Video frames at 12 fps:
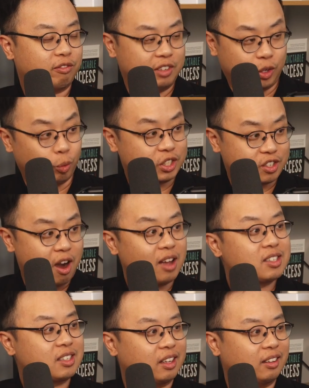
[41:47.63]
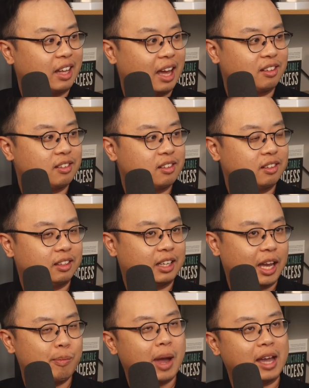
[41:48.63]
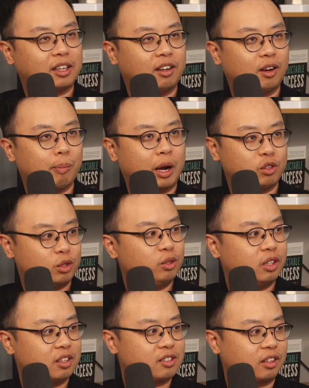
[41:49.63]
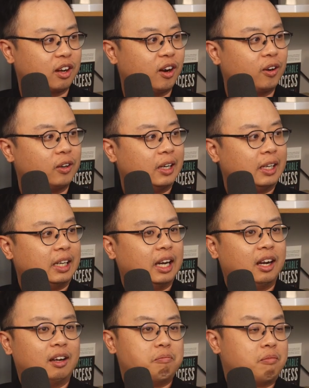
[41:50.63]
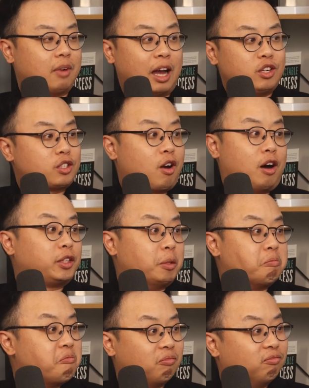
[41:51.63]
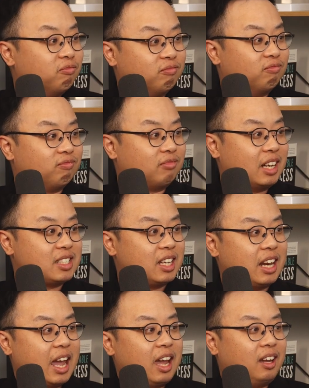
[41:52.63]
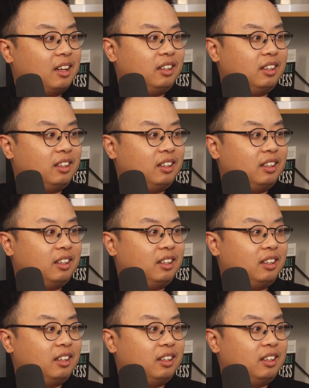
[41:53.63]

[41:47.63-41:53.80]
in Wisconsin that came back here about 2 years ago. I just called him. I said, hey,